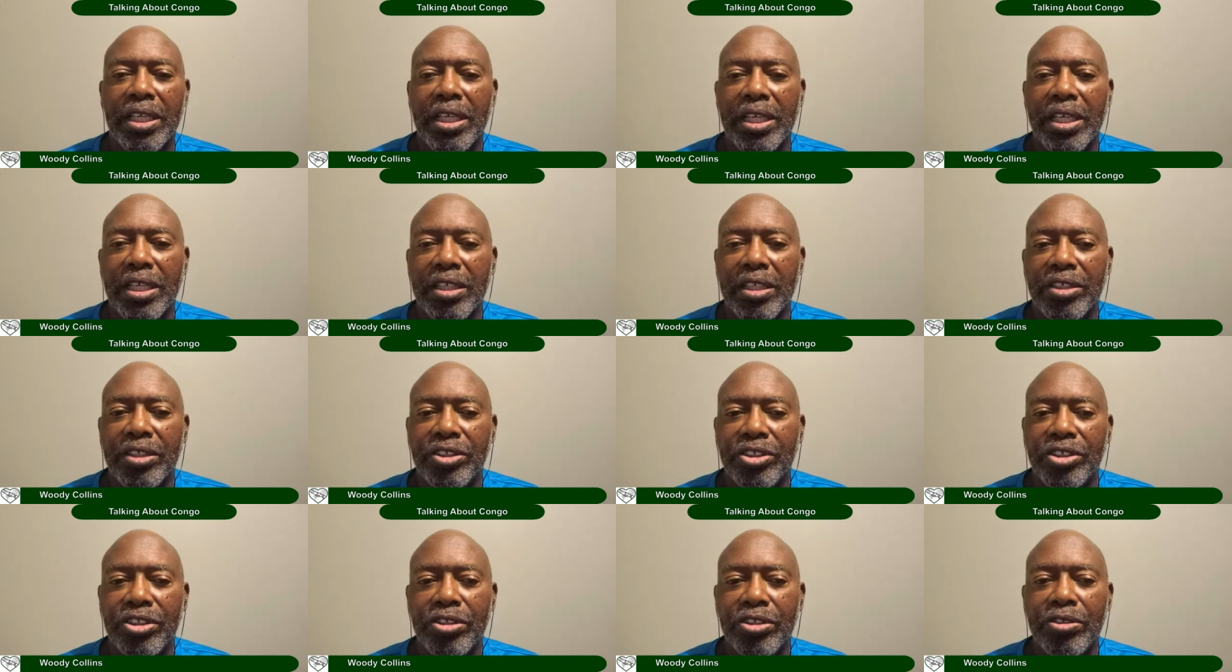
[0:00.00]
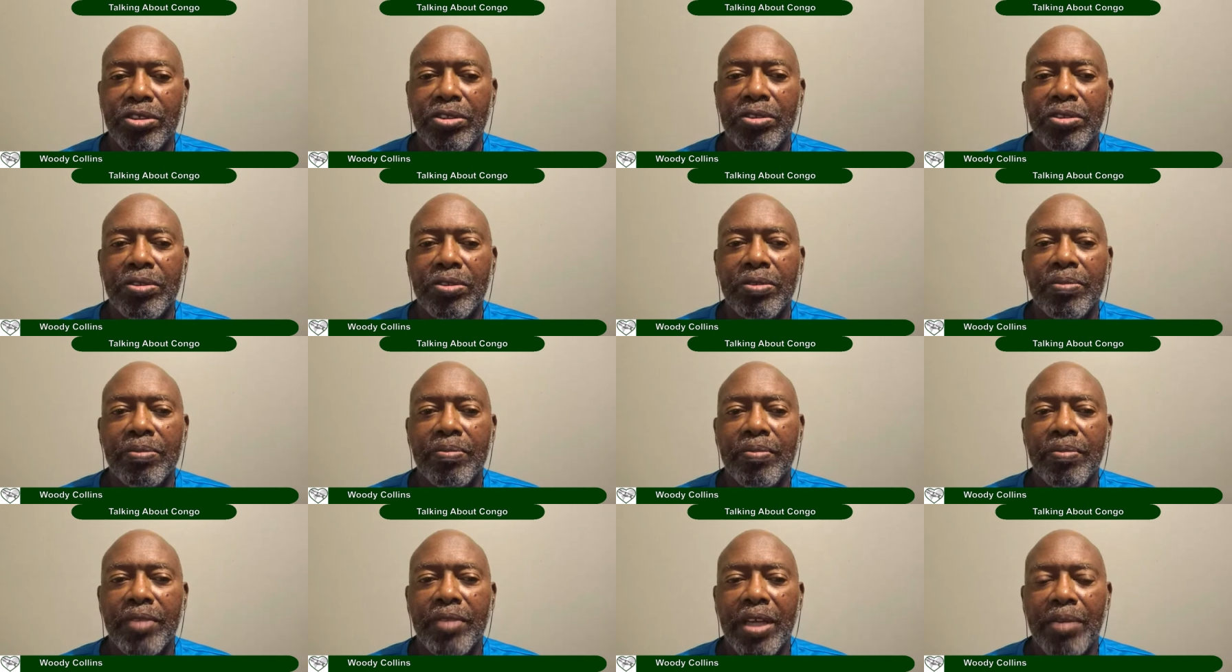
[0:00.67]
Inga 2,
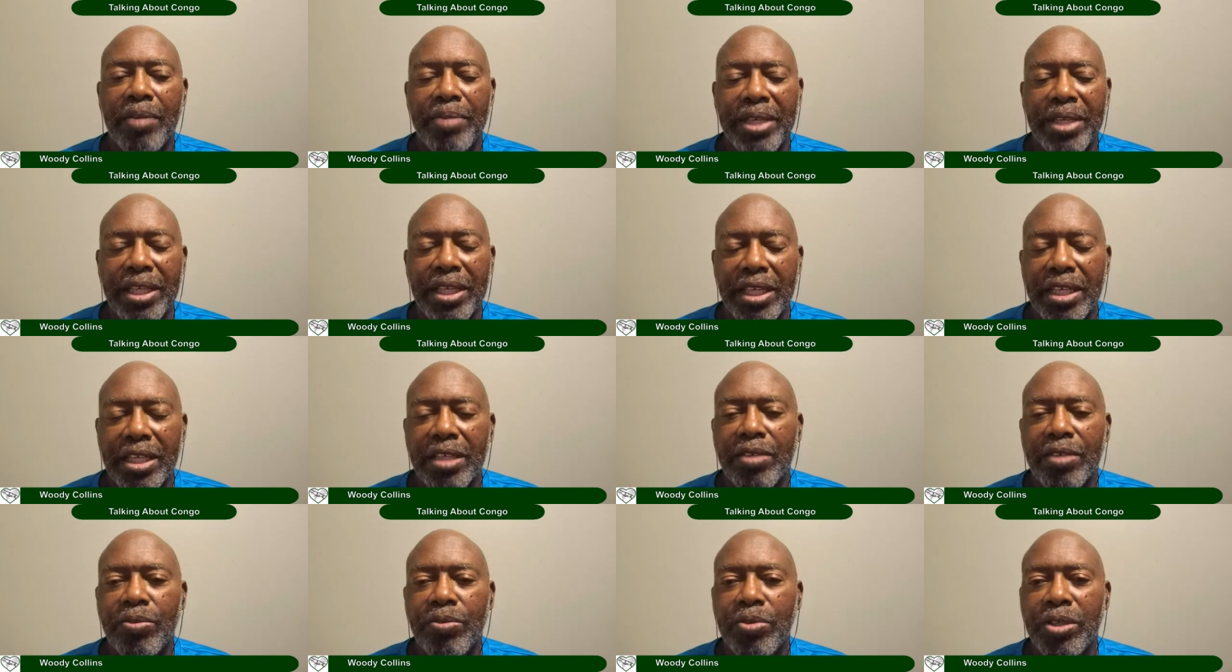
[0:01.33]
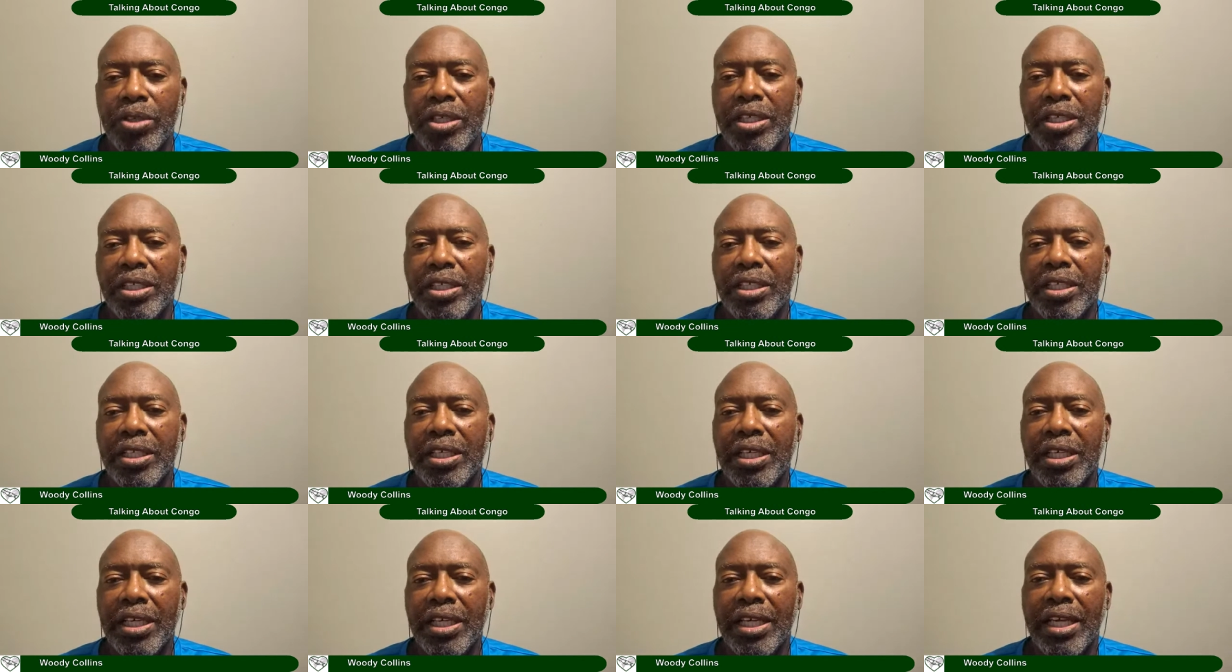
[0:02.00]
Inga 1,
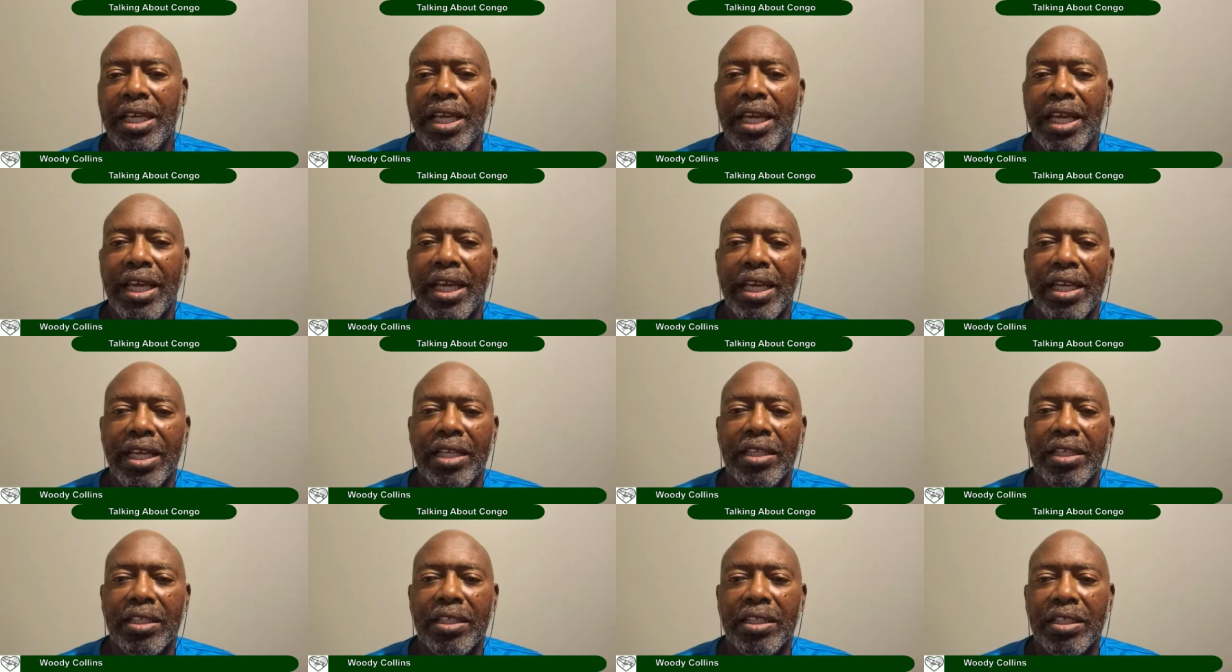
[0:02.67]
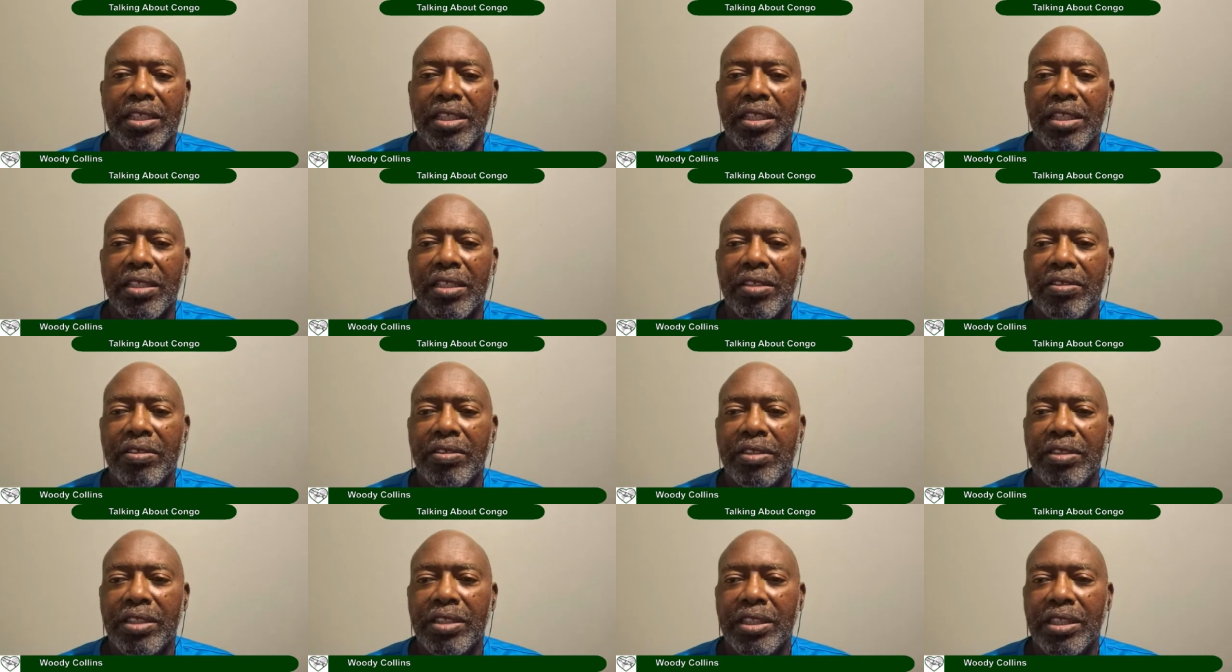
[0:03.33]
and
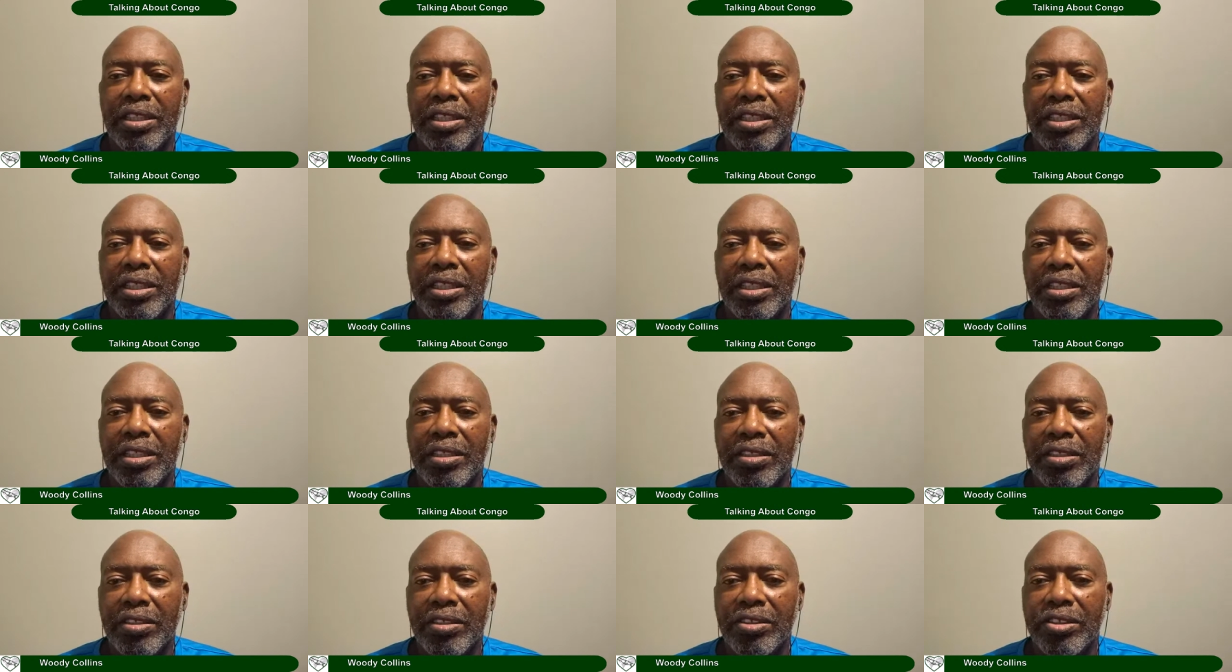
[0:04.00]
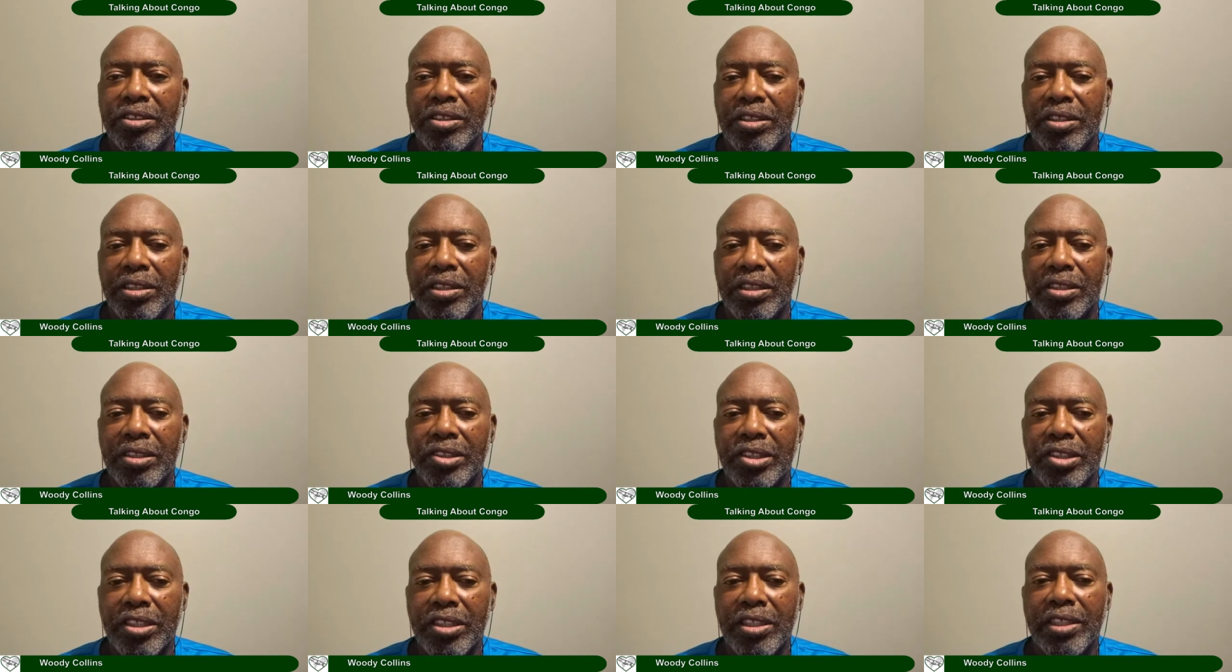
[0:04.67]

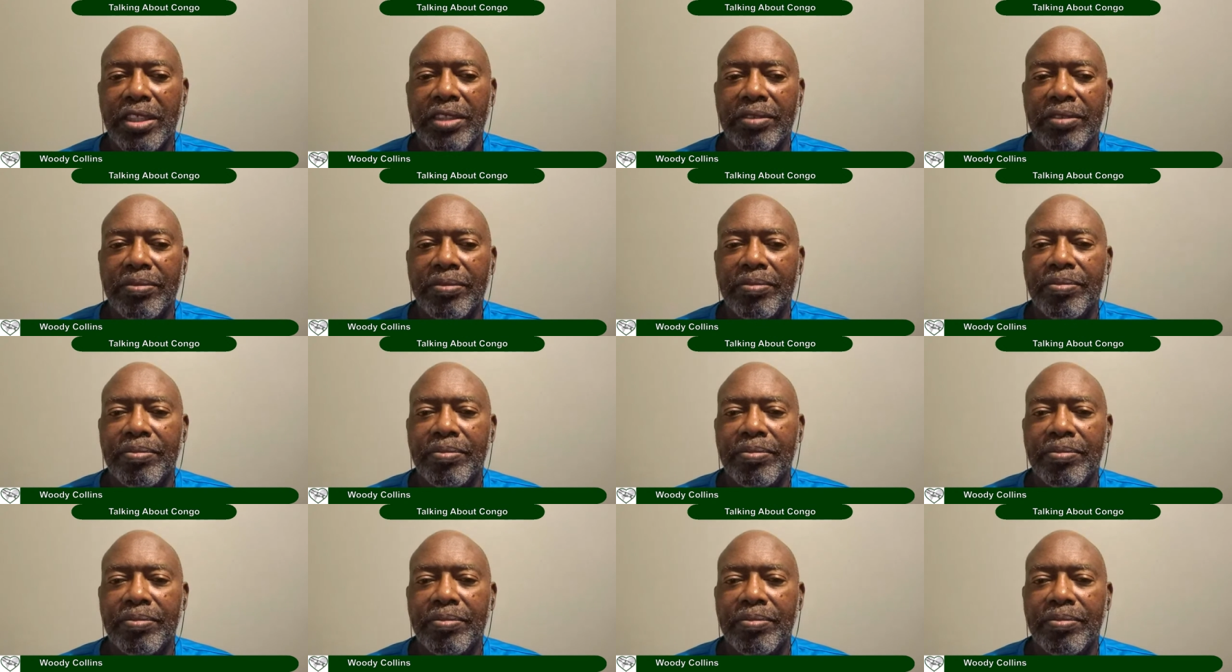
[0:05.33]
it's good.